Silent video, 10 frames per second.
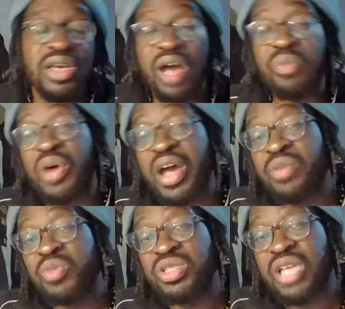
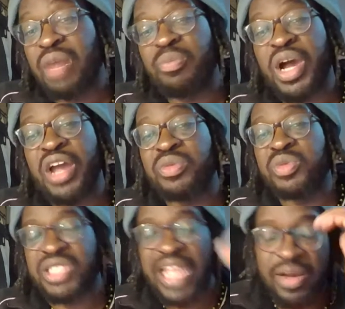Umpiring was
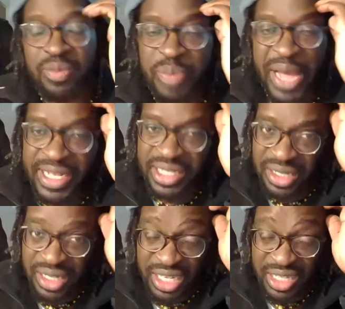down bad
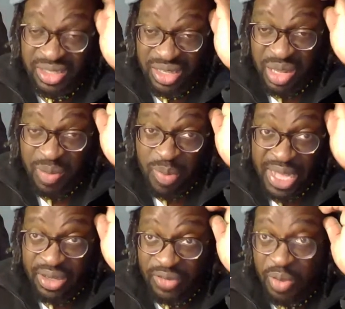in
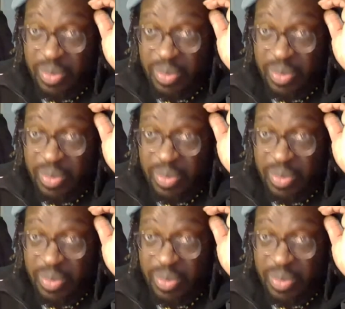many of the